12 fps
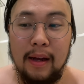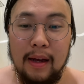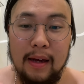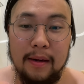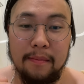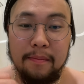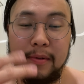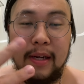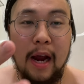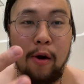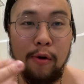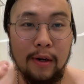um,
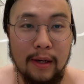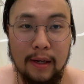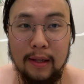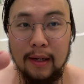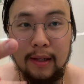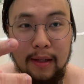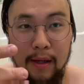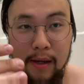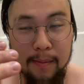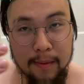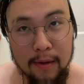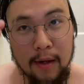shower, get cleaned
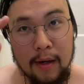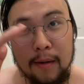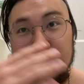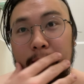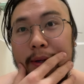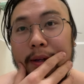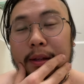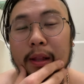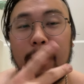up, you know what I mean?